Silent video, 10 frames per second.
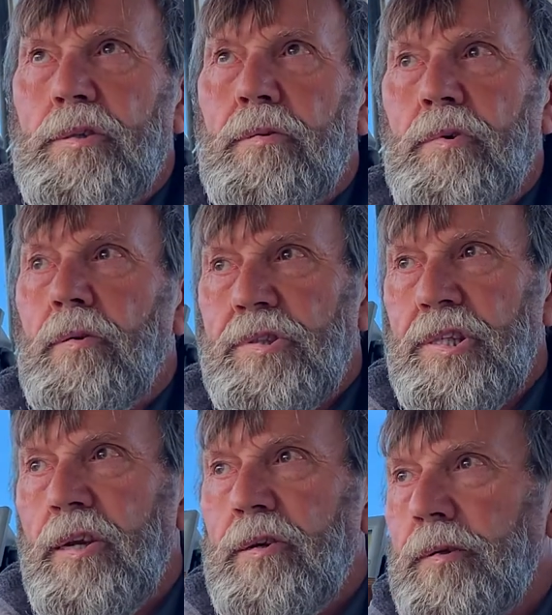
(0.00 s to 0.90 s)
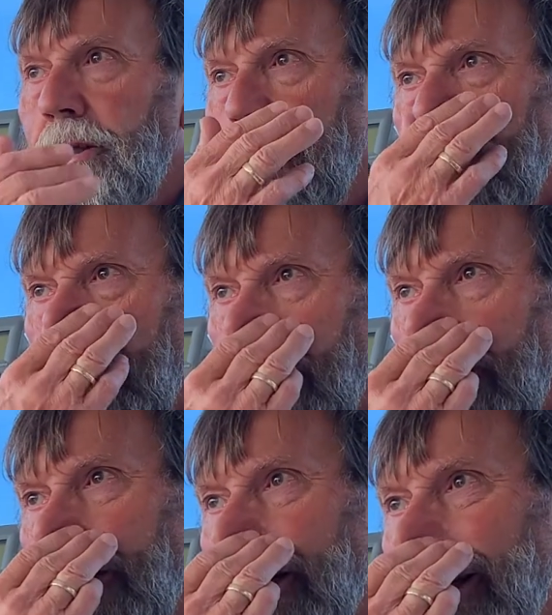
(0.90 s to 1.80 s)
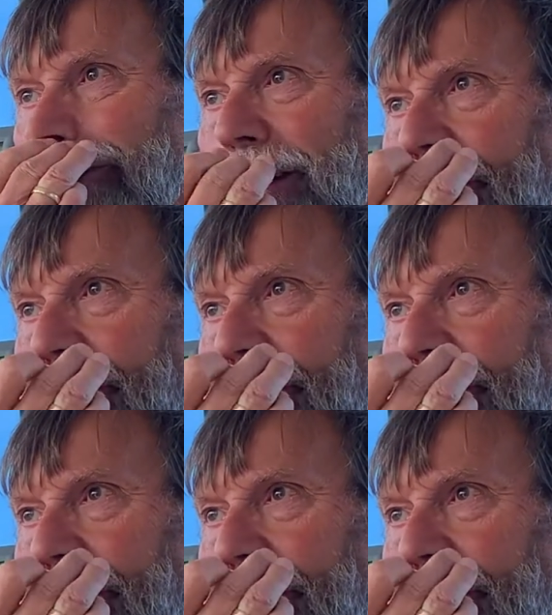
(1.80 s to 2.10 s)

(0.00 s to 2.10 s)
I was staring, right? On the way